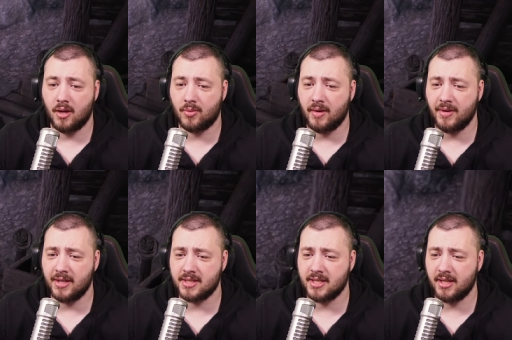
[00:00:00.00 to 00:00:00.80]
Arriving in
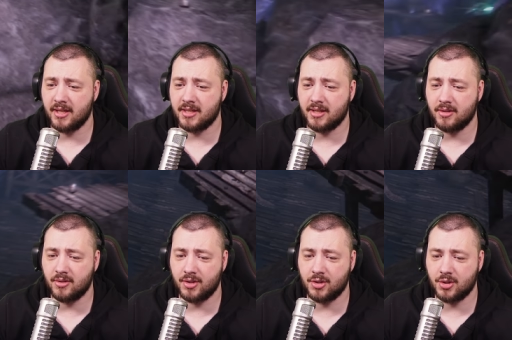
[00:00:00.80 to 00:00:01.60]
the Sellia
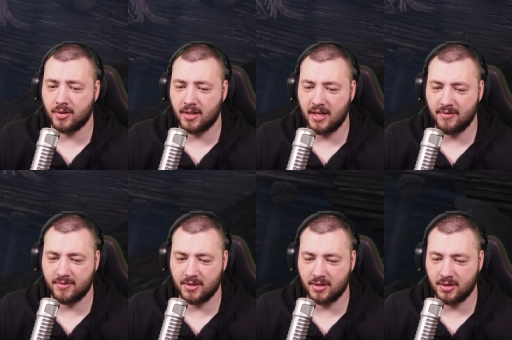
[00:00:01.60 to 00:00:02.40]
tunnel, you turn a
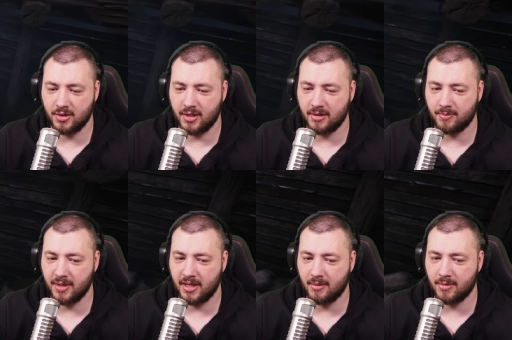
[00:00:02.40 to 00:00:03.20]
left. You can
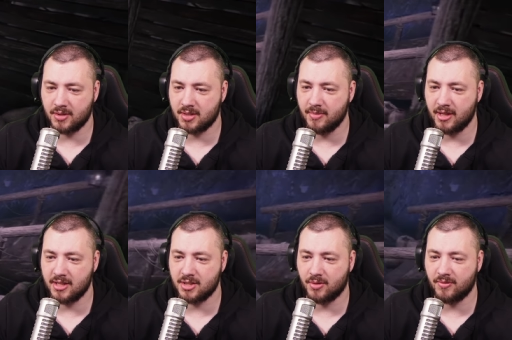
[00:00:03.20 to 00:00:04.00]
pick up a
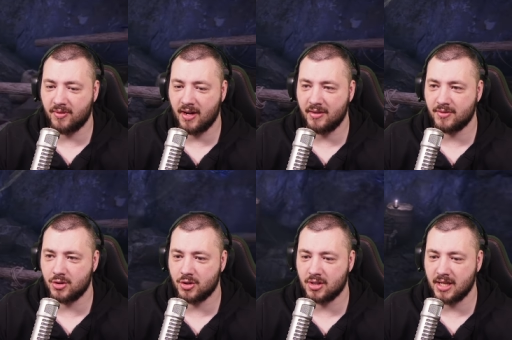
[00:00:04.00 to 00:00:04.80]
smithing stone five to
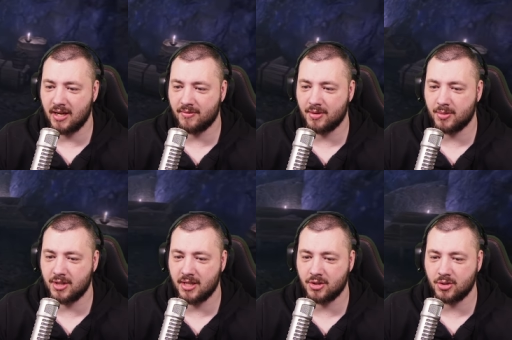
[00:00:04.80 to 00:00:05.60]
just have the
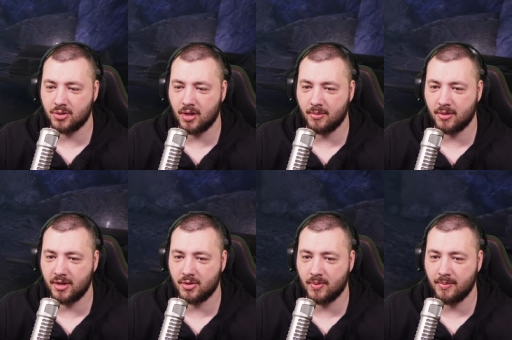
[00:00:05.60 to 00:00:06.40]
potential to
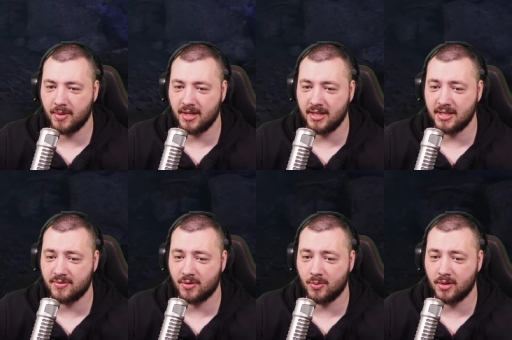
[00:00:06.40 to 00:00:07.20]
upgrade your weapon at least
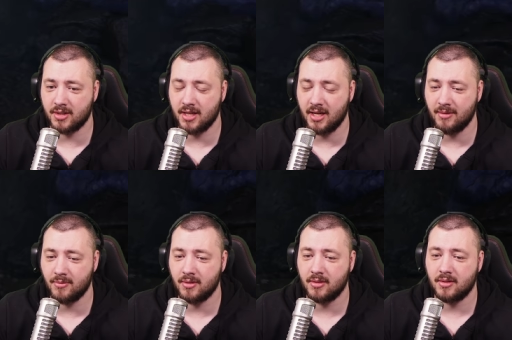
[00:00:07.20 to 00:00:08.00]
for one
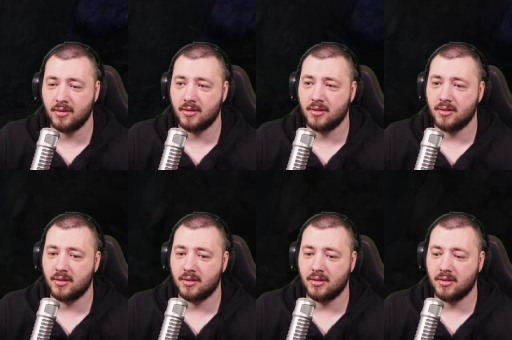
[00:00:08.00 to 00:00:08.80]
time.
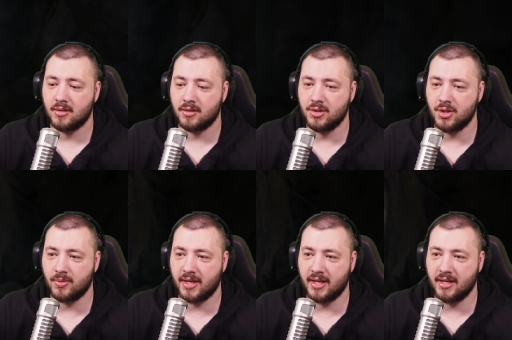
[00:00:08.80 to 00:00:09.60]

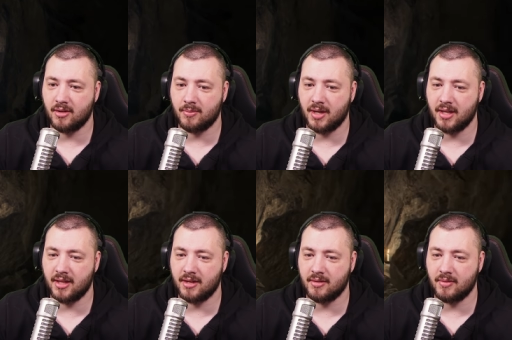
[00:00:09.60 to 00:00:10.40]
Don't get killed by
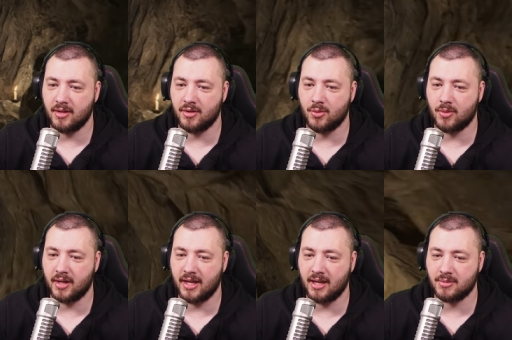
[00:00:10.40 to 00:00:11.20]
the
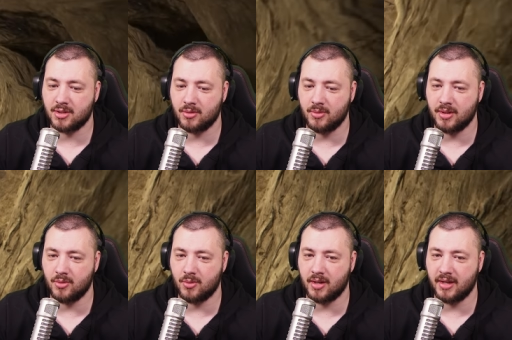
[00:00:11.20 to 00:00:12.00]
annoying, absolute
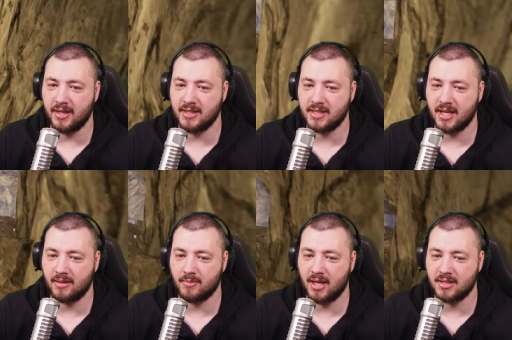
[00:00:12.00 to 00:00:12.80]
annoying
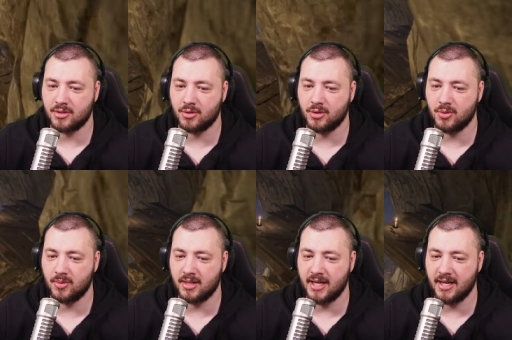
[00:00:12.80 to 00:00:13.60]
Insect Master
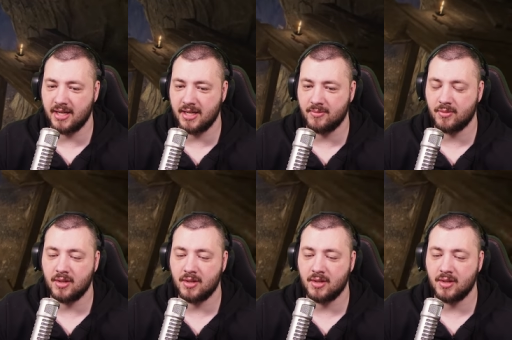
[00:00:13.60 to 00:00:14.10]
Doodle Dandy.